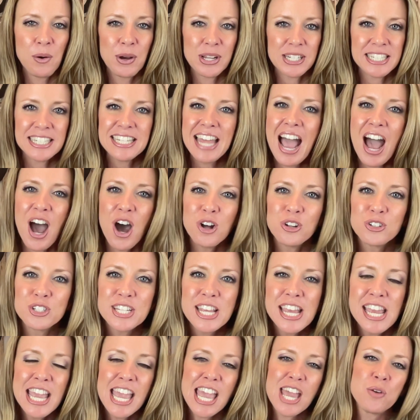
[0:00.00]
it sounds
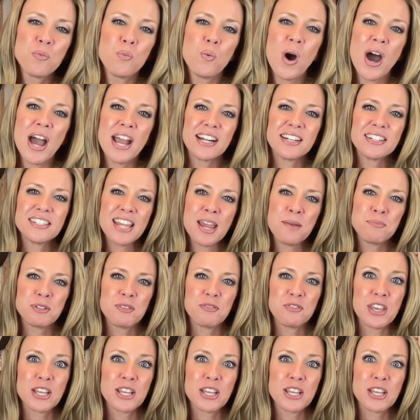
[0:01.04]
and what types of